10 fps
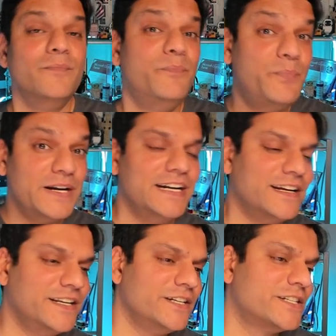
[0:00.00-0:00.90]
But in
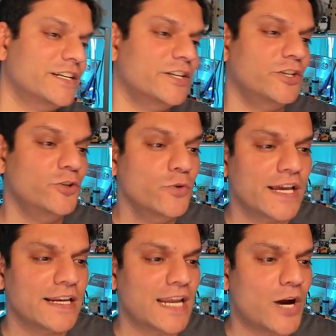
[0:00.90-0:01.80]
addition, you
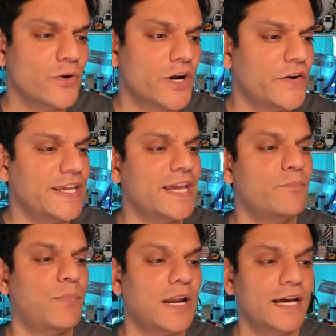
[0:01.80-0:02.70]
can now create
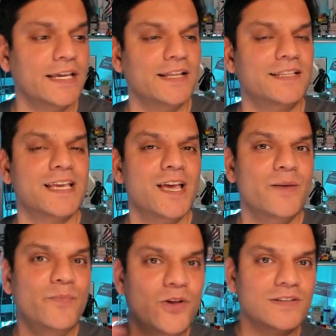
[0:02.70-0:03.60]
plugins
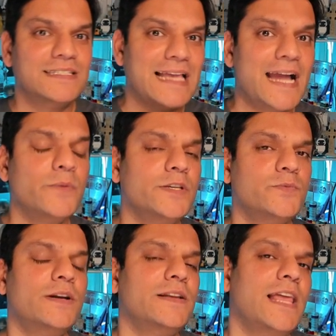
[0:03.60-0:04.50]
because that is
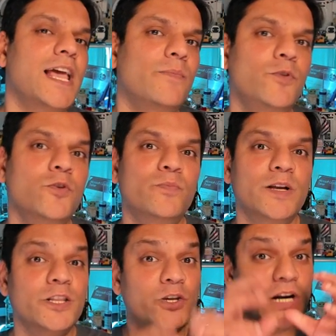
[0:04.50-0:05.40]
what will help you
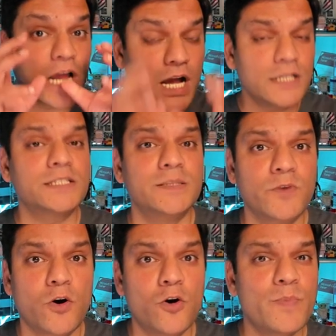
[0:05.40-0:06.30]
build your custom
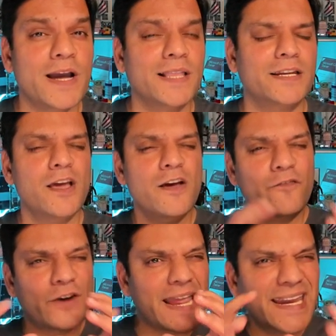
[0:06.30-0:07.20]
copilot
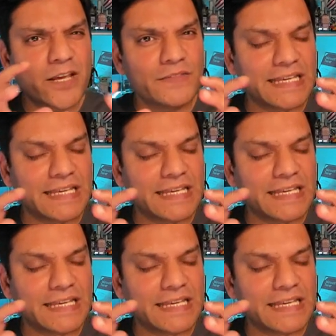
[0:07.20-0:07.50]
for any of the